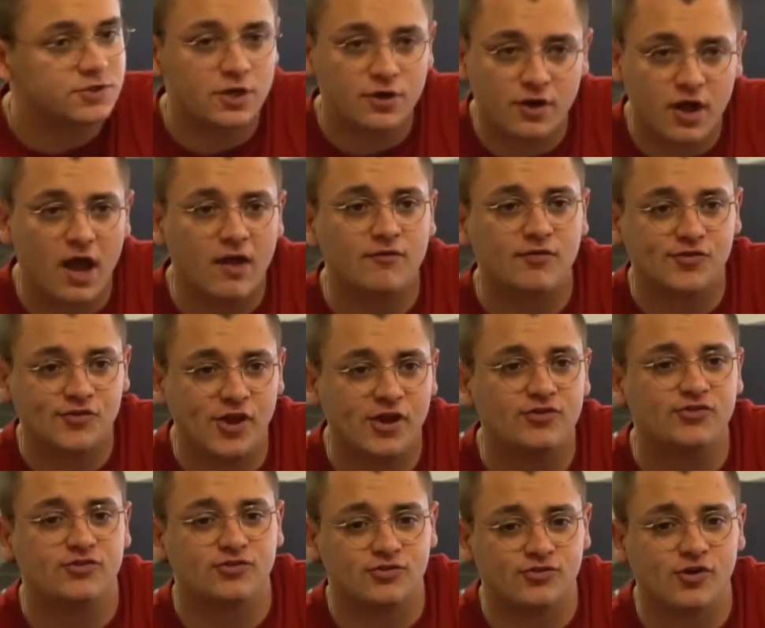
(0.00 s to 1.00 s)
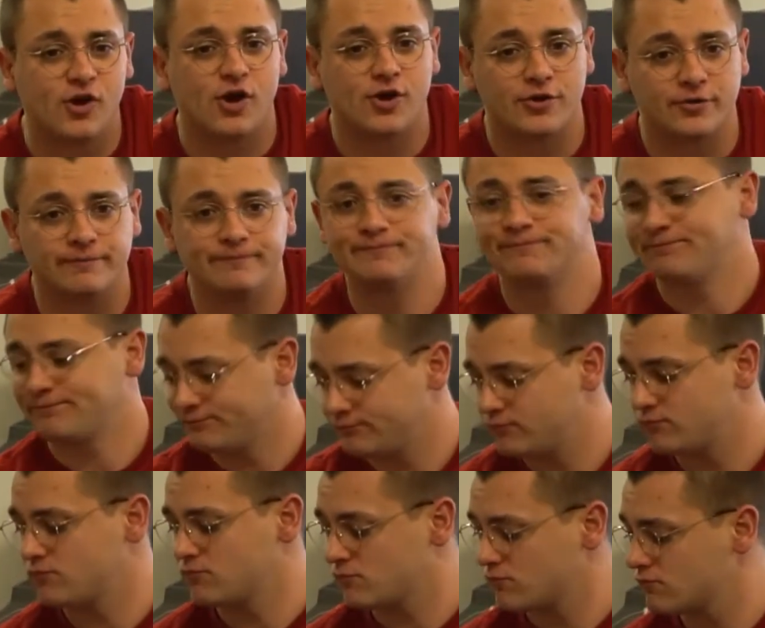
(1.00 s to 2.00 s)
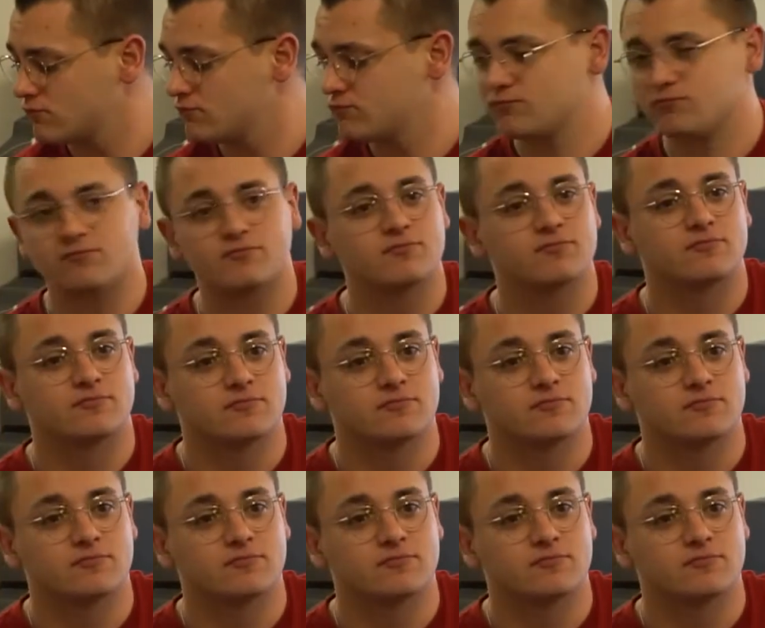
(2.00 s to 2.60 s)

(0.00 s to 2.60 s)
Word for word: a good conversation starter. Right.